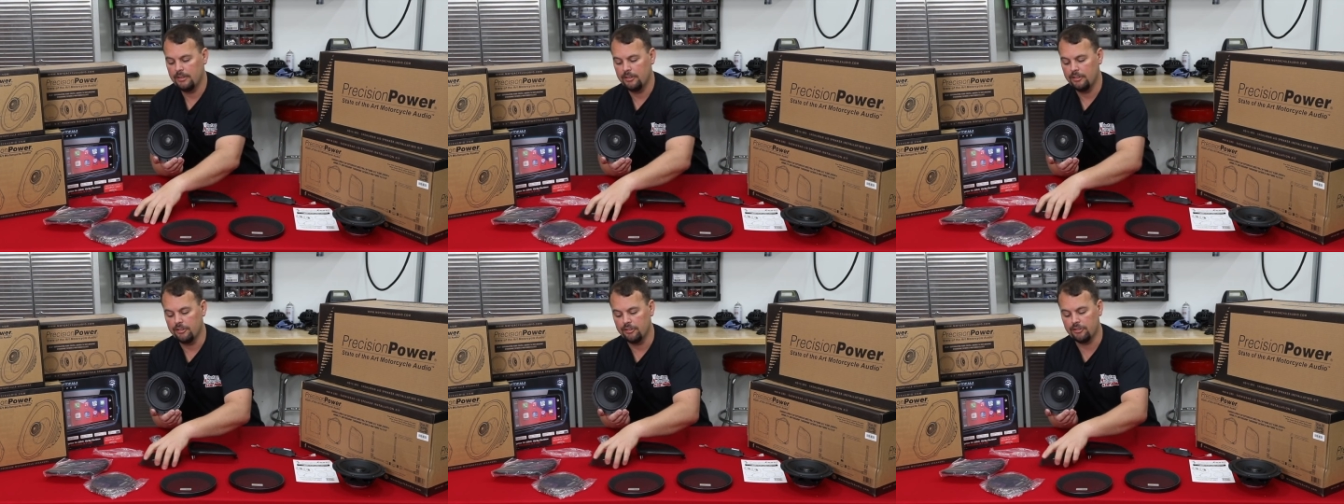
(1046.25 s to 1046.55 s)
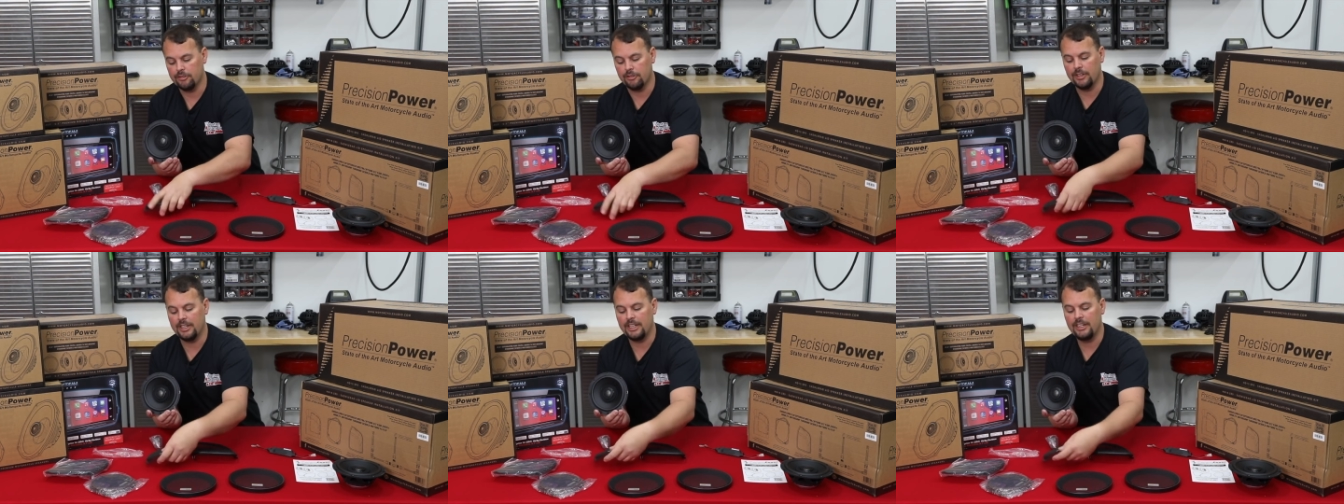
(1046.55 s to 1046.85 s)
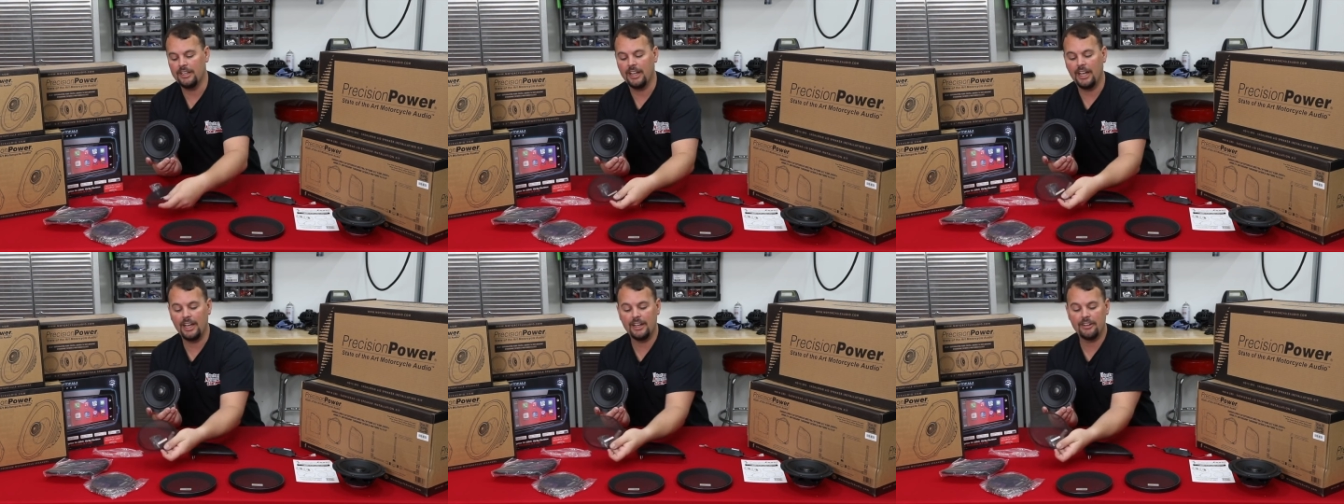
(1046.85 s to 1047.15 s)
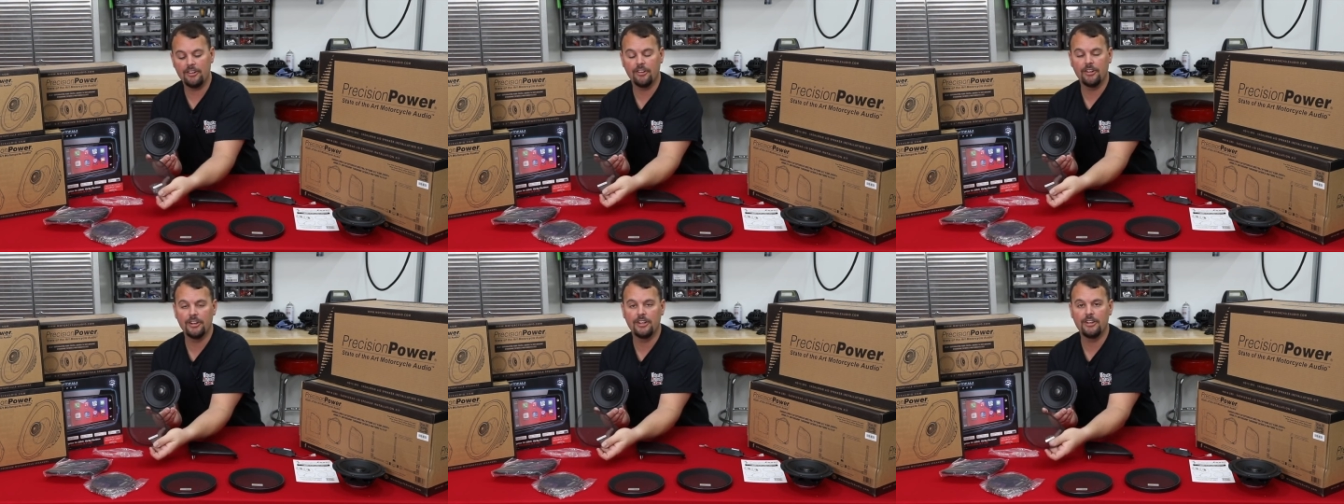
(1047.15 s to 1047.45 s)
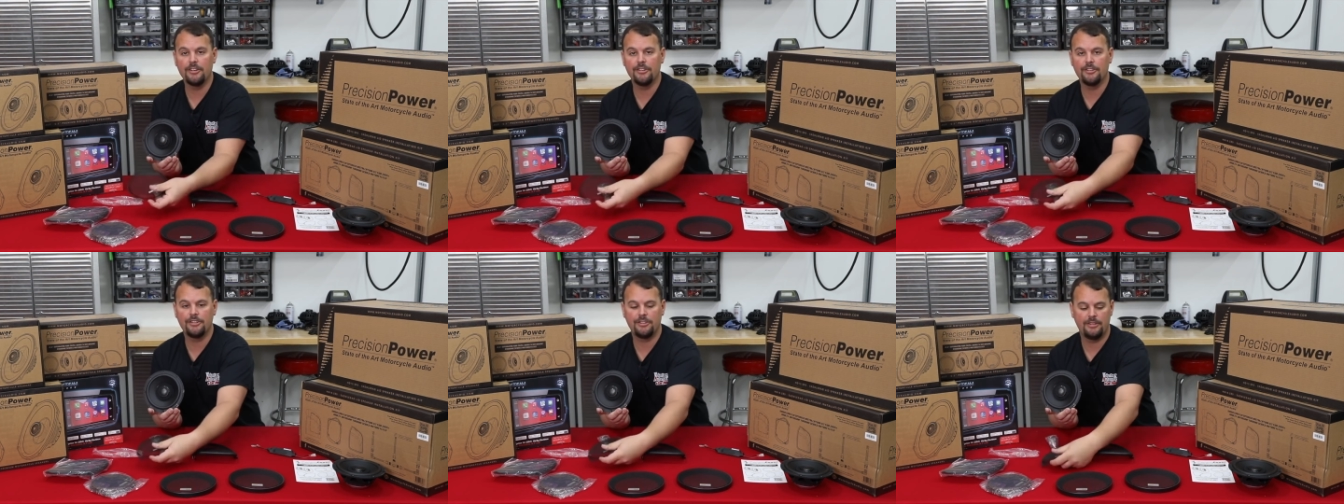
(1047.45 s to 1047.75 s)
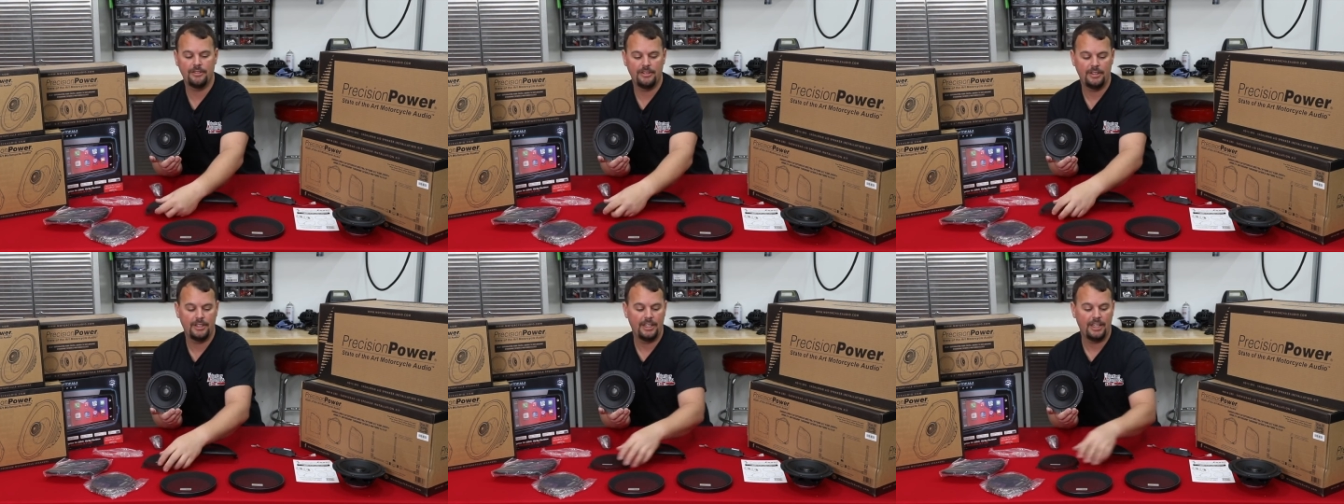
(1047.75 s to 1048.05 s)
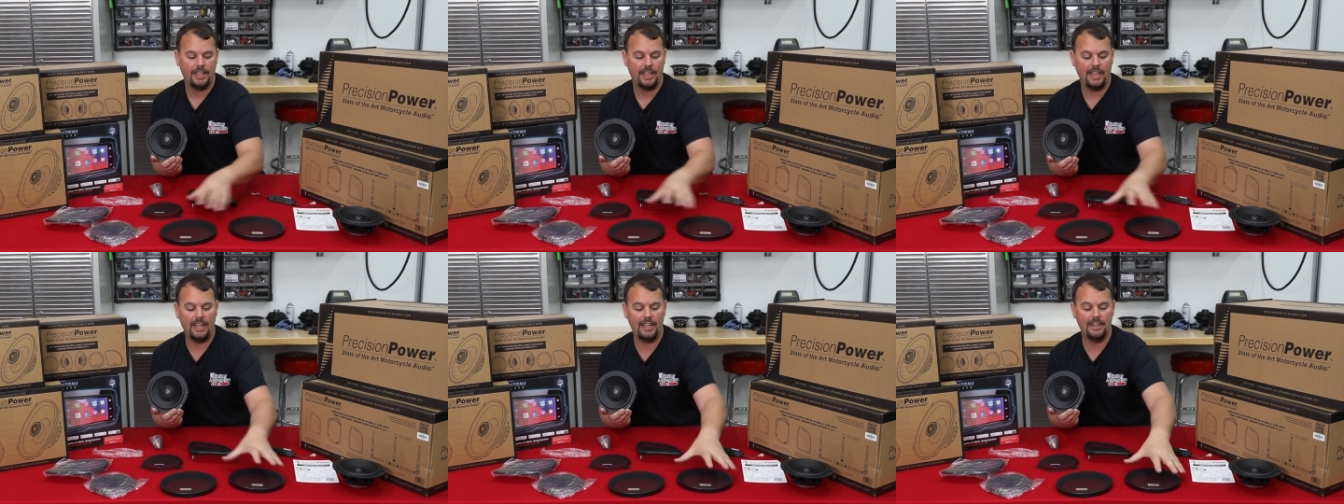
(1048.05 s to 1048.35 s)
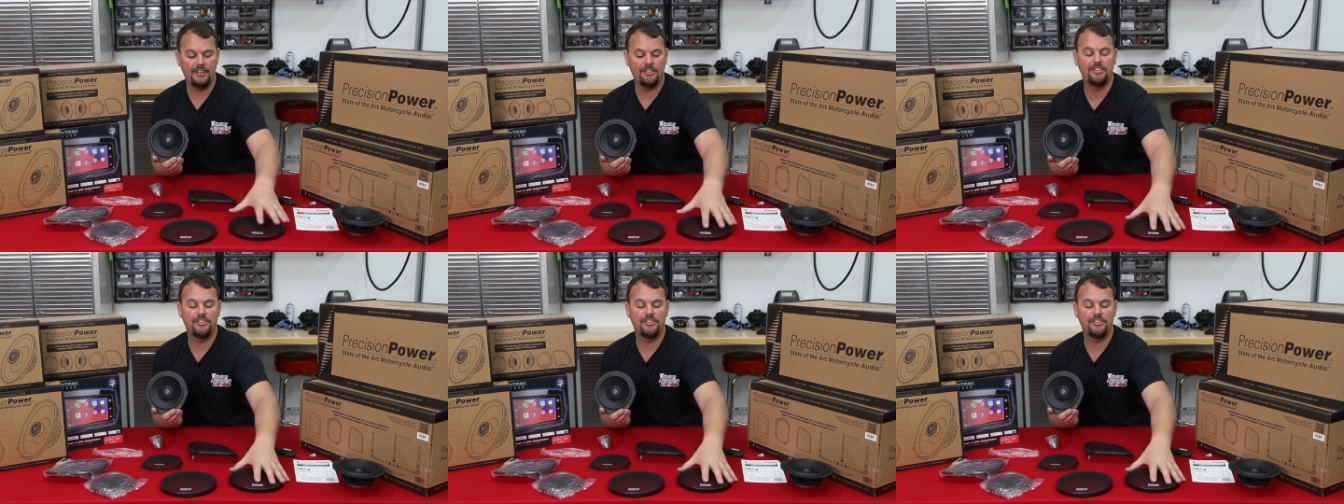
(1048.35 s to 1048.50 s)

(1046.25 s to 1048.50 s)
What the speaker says: Street Glide grills, and